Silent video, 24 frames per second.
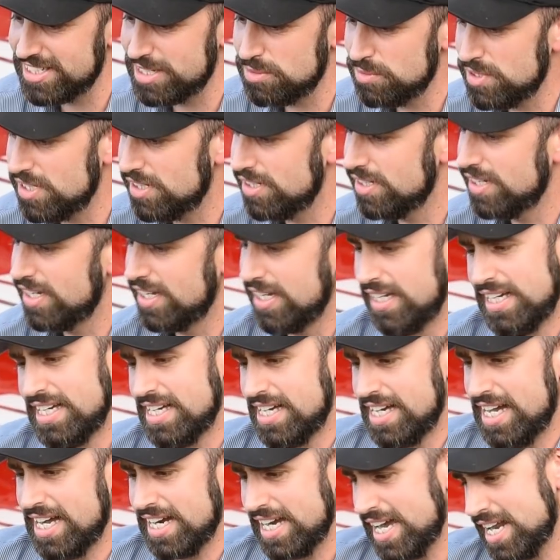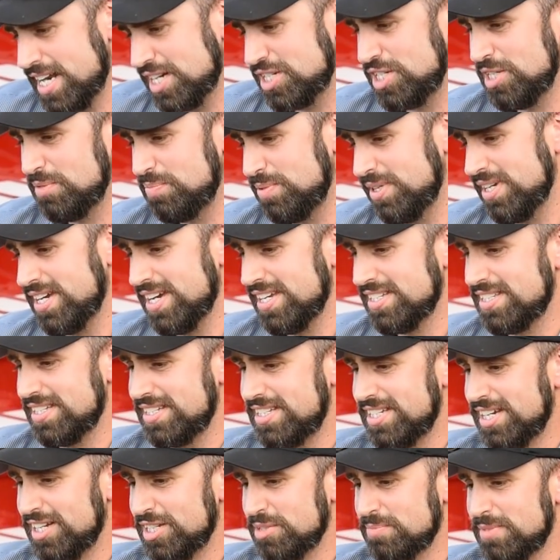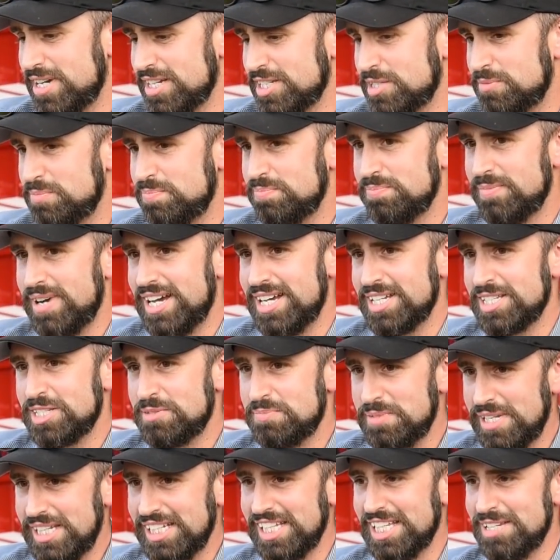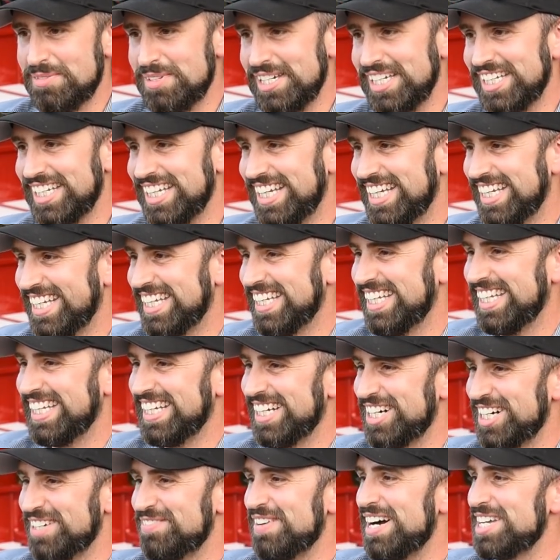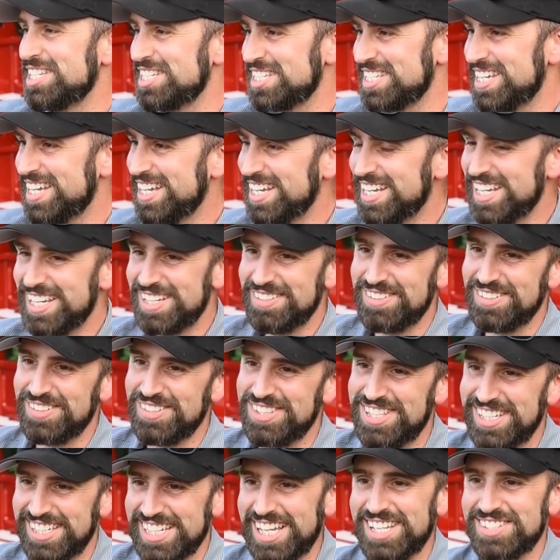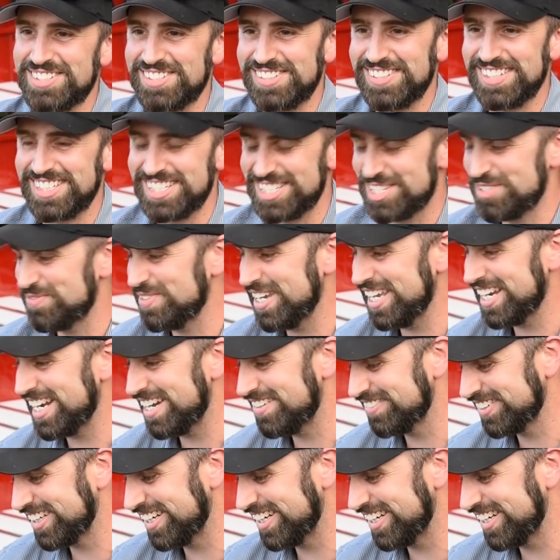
like, well, I got a GPS that tells my speed limit or tells me the speed I'm